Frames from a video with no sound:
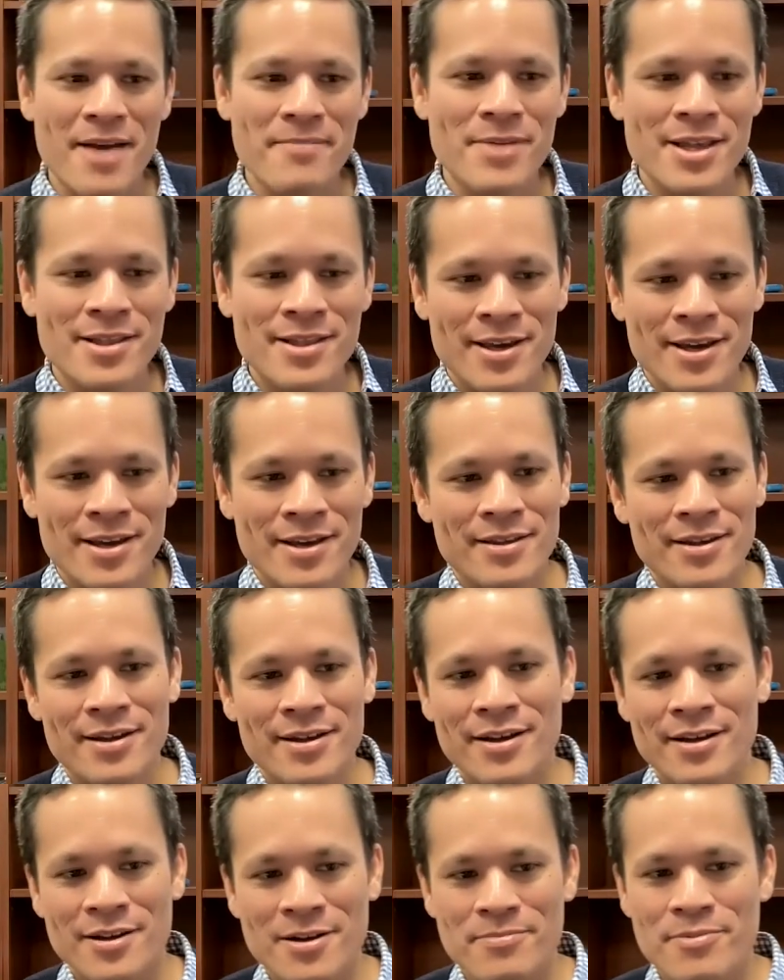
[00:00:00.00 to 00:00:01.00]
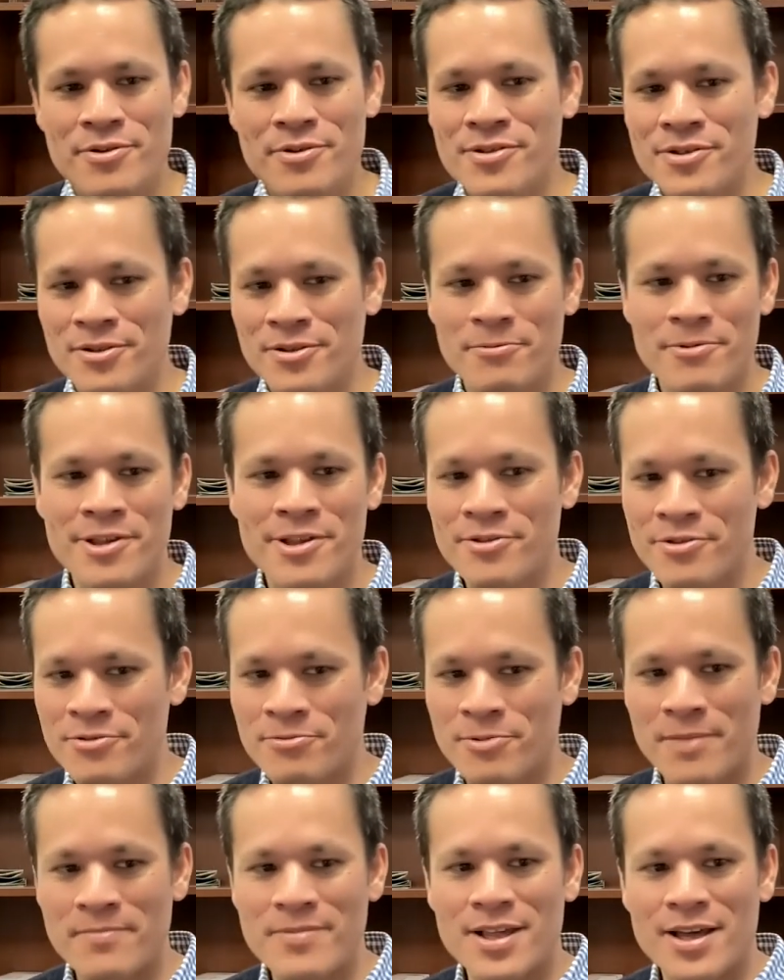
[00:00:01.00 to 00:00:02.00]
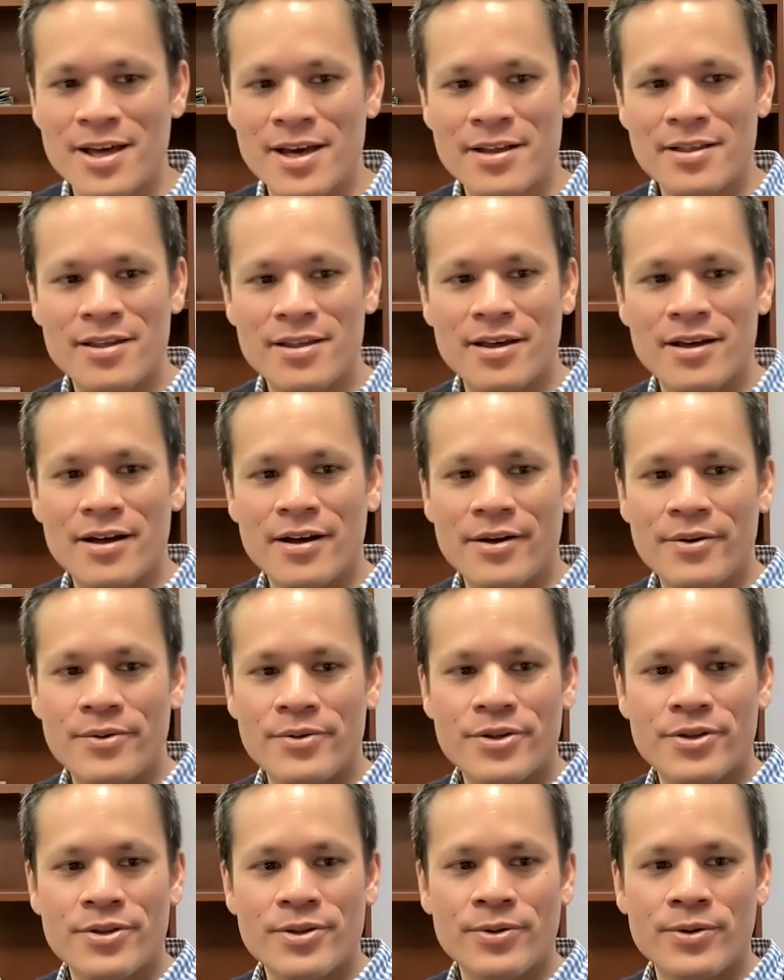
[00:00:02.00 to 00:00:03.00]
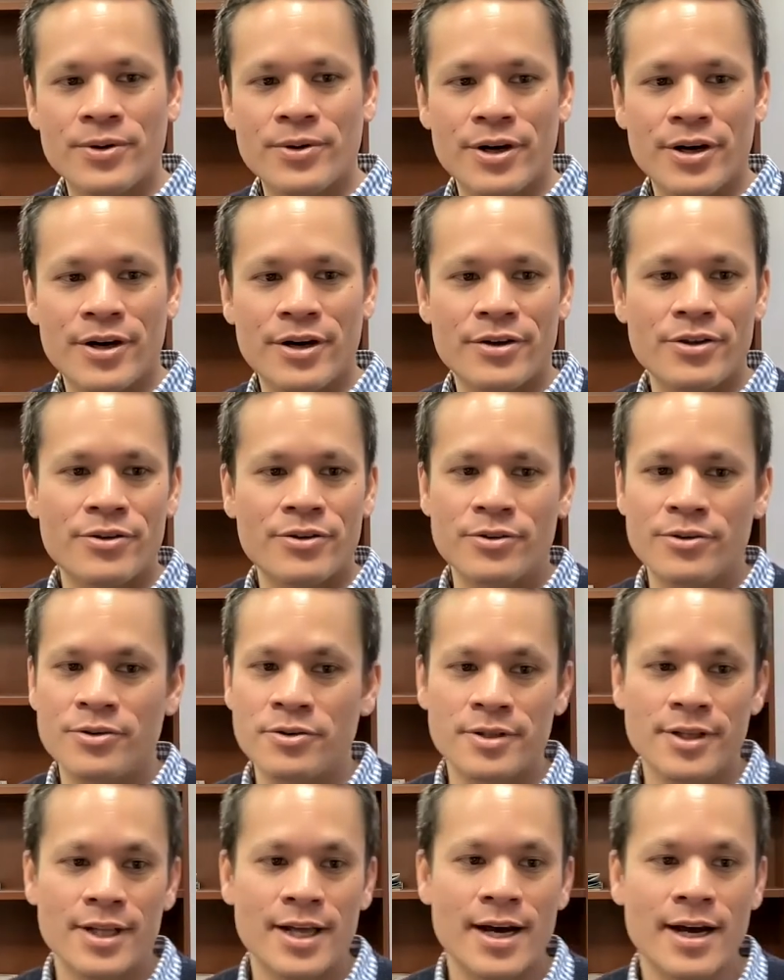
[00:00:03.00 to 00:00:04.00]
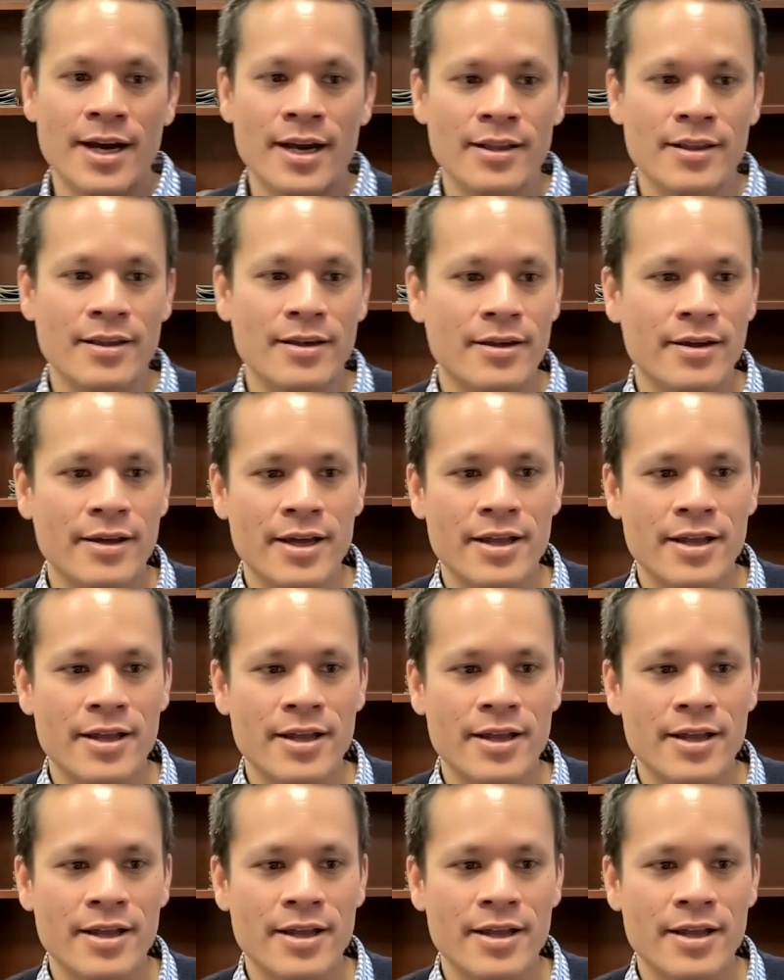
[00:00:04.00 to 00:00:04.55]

maintain a personal research website, so you could go online.